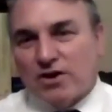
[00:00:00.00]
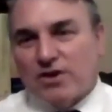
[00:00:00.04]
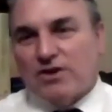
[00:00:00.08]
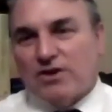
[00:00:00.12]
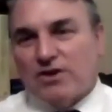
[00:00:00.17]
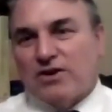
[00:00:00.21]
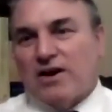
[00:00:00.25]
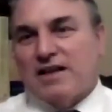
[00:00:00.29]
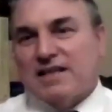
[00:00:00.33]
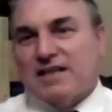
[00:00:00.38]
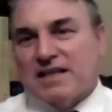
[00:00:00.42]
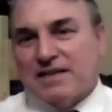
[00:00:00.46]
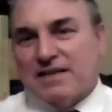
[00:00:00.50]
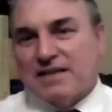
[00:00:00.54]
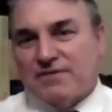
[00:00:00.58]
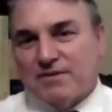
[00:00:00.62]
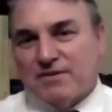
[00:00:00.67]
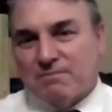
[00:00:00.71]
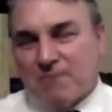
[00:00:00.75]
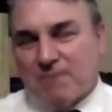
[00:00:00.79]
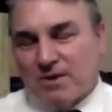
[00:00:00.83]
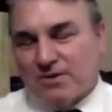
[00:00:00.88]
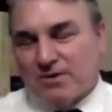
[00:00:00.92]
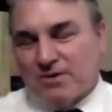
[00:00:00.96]
good idea
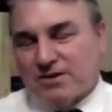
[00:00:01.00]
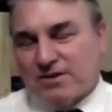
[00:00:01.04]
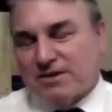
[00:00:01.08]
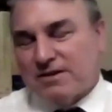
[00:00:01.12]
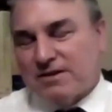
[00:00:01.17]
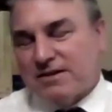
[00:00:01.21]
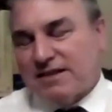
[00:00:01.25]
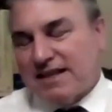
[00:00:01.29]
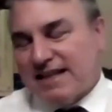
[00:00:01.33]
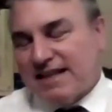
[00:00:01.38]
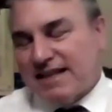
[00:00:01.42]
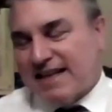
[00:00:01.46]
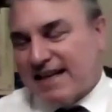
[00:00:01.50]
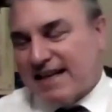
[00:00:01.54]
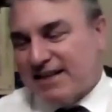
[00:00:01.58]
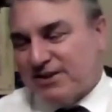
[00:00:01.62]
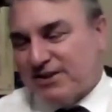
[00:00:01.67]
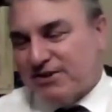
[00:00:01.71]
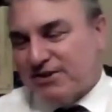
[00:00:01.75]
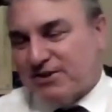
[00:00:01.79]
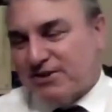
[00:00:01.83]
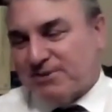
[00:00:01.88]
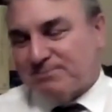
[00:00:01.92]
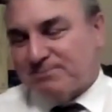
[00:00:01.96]
for most
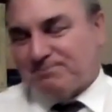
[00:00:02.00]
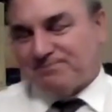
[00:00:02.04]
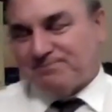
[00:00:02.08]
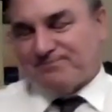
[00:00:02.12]
teenagers.